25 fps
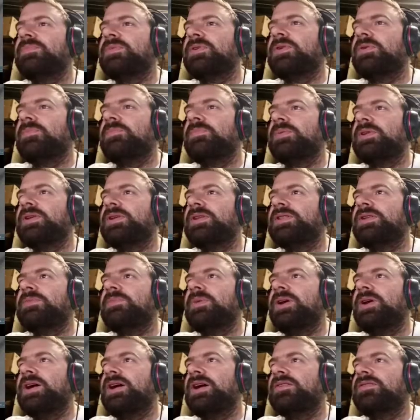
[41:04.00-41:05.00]
Completely
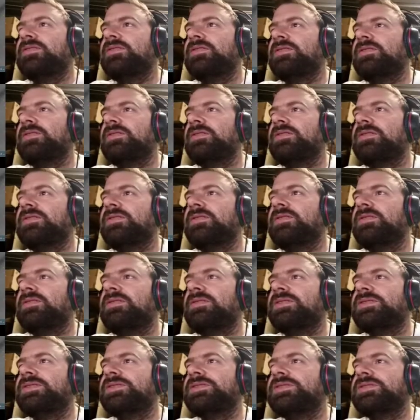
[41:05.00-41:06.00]
by accident.
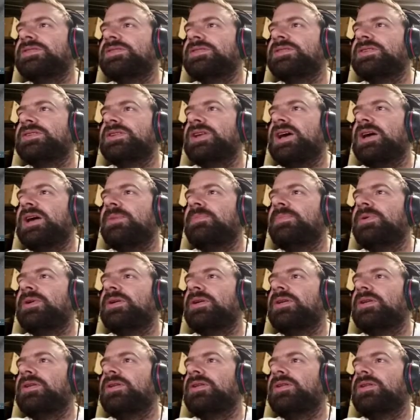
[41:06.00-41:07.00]
Snap.
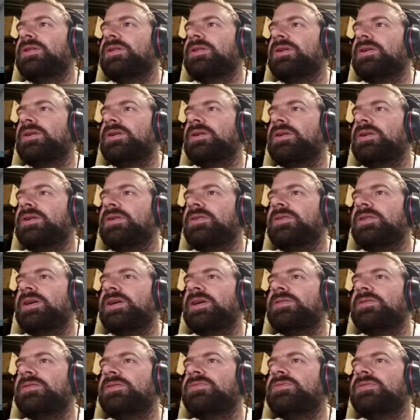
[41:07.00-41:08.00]
Oh,
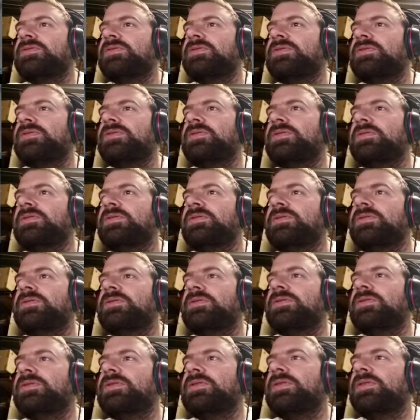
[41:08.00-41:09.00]
that looks good.
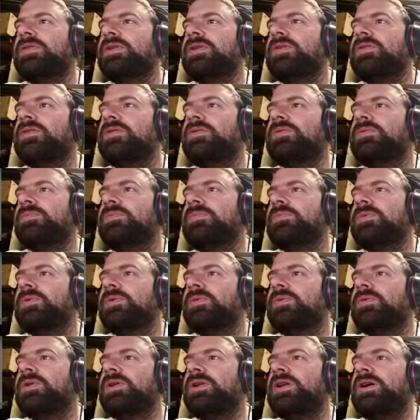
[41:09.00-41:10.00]
No,
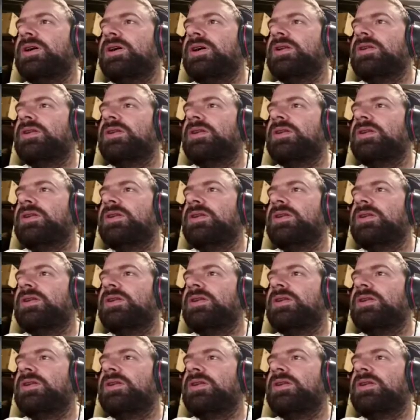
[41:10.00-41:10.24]
one more.